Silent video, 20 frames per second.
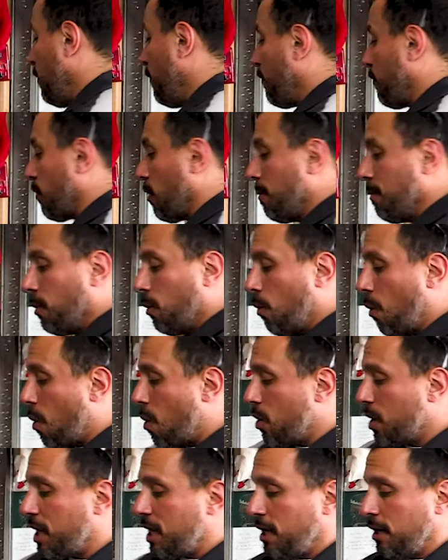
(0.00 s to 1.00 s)
from
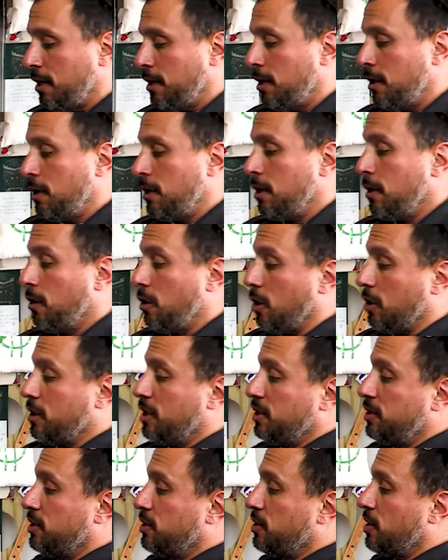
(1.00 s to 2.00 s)
Milwaukee. Look,
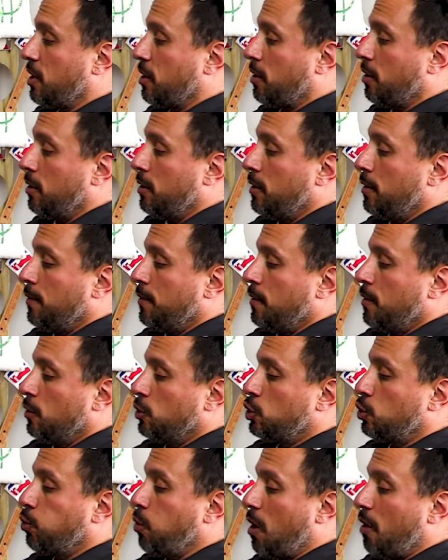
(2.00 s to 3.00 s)
this is their
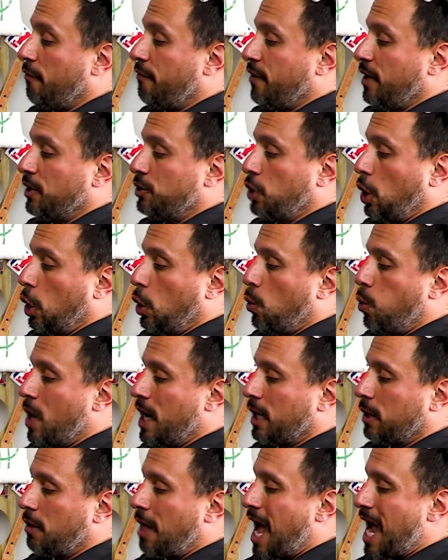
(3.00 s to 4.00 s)
12 inch
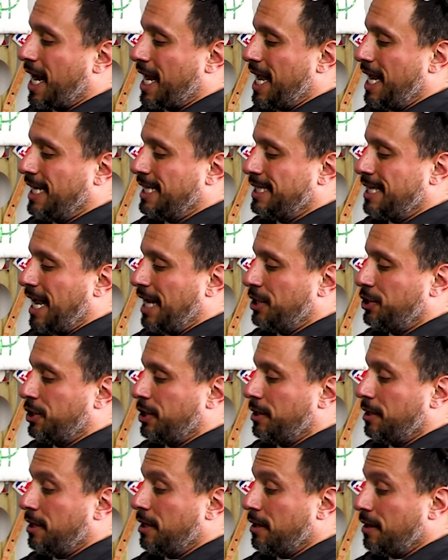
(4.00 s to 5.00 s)
quick lock
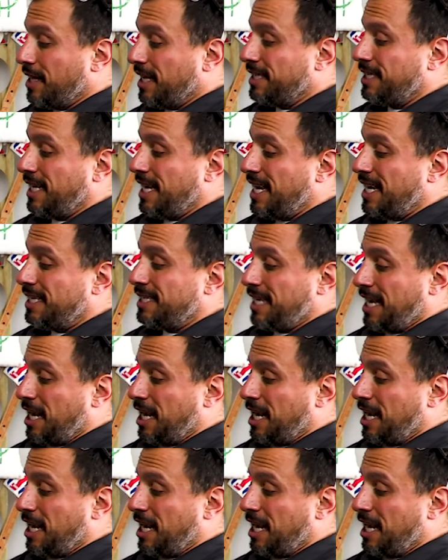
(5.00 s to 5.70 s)
extension. This is